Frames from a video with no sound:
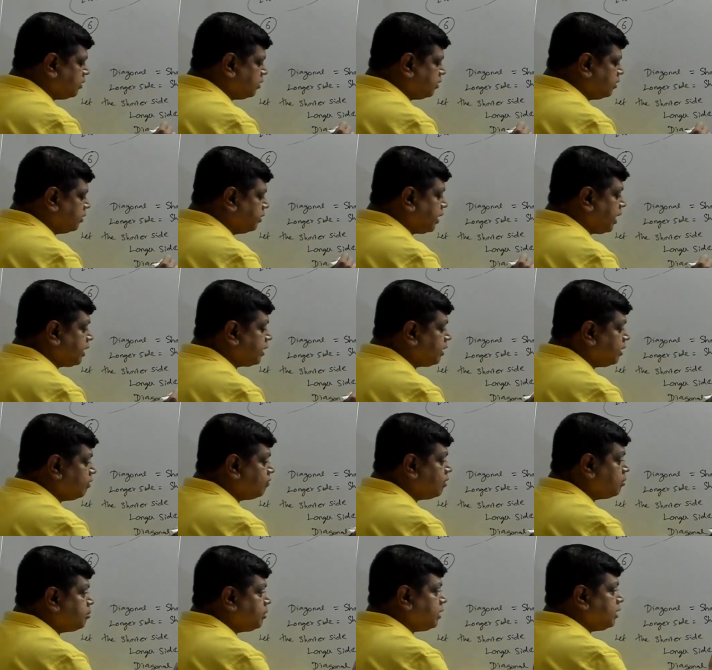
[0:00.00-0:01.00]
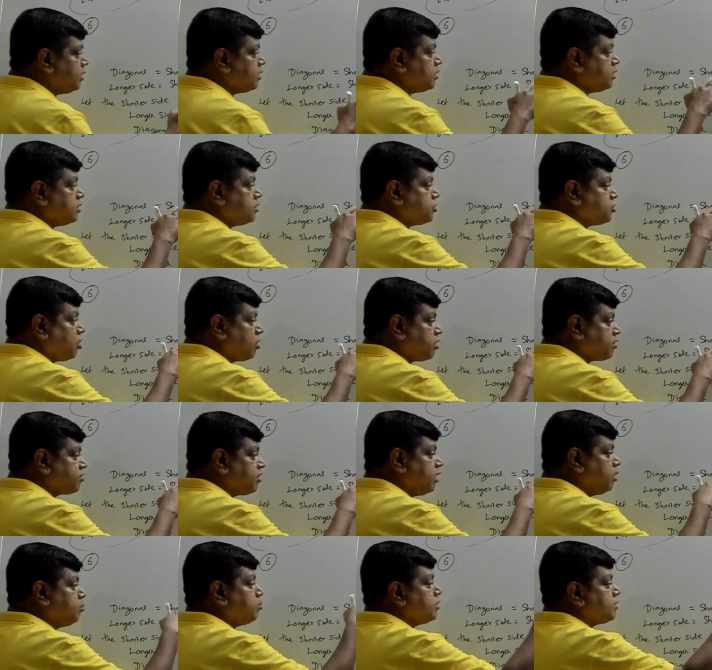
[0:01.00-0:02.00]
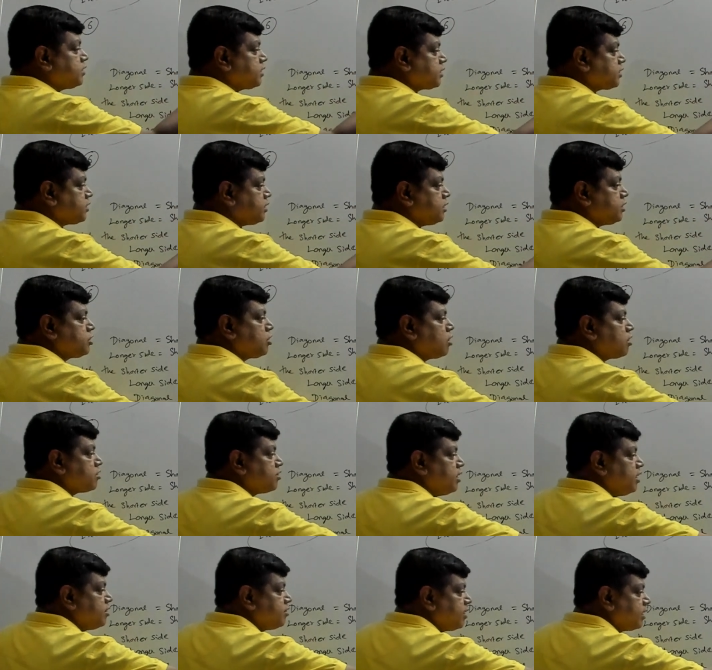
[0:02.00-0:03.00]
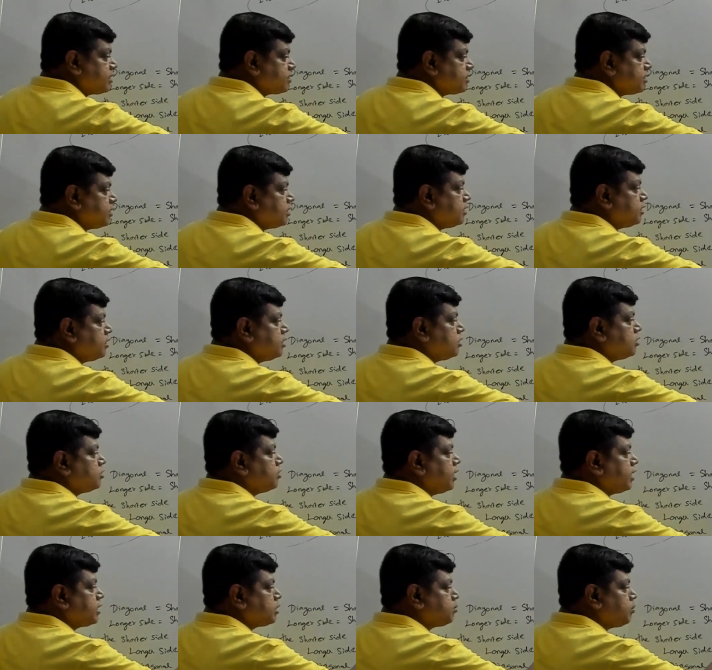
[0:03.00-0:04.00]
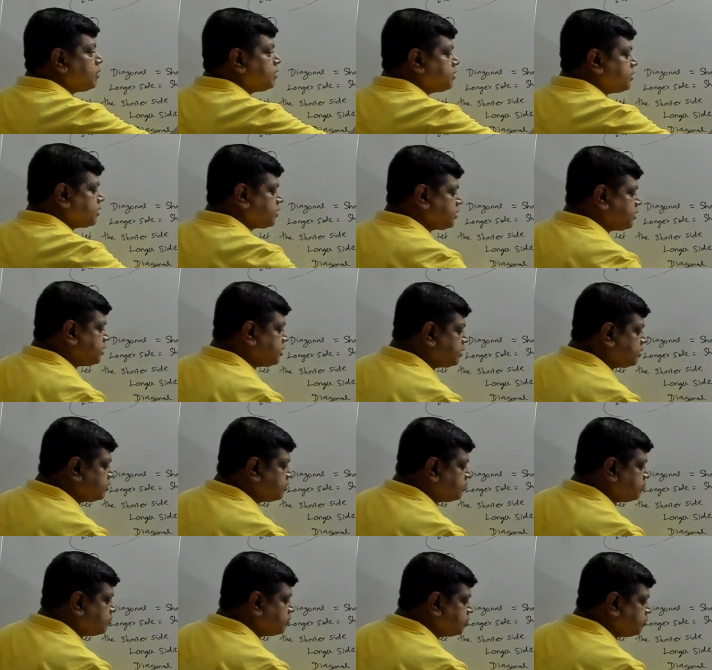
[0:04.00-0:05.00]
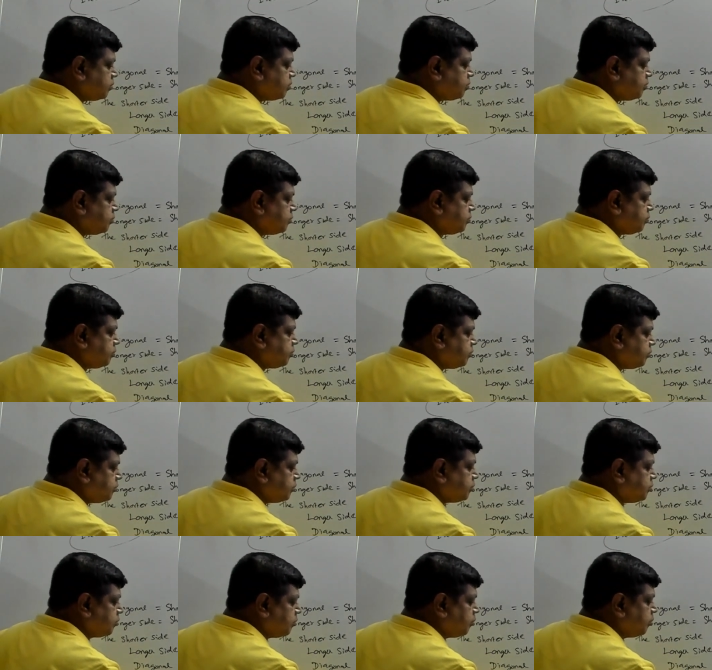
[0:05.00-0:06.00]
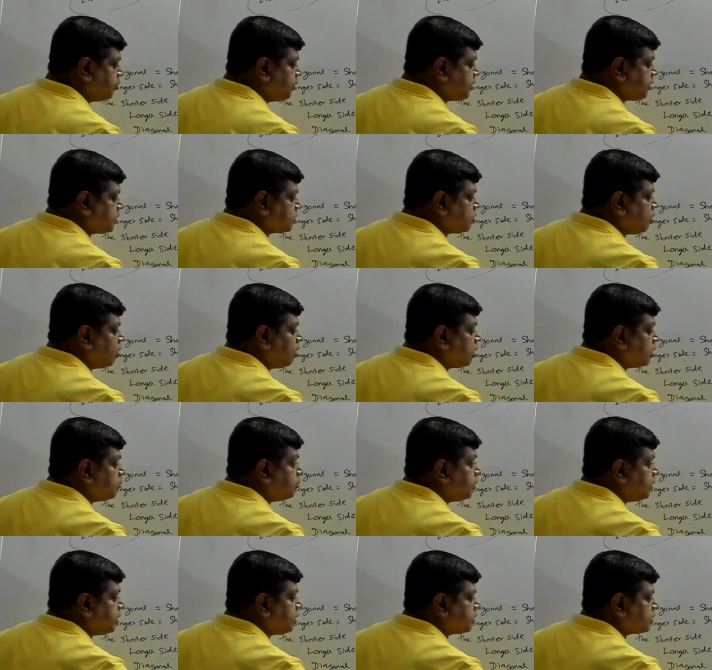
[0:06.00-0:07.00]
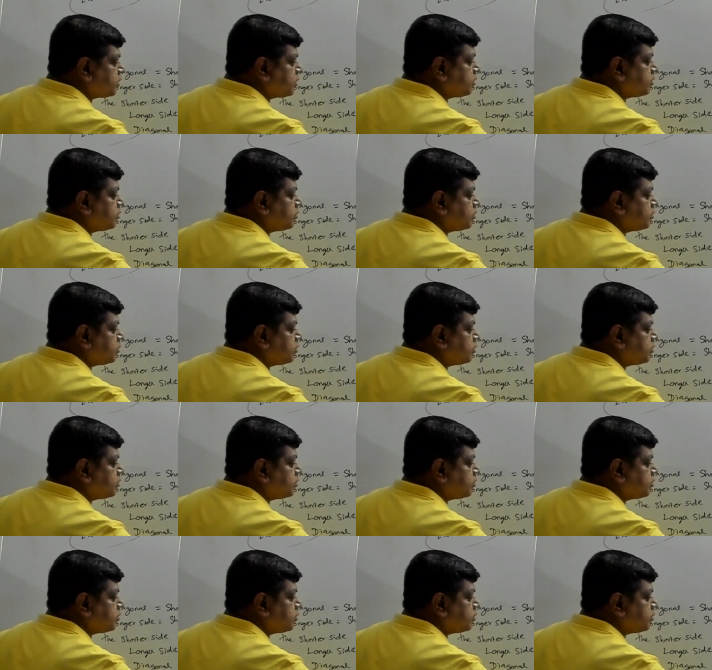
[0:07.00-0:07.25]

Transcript: Diagonal will be shorter side plus 60. Shorter side is x. X plus 60. Meters. All are in meters.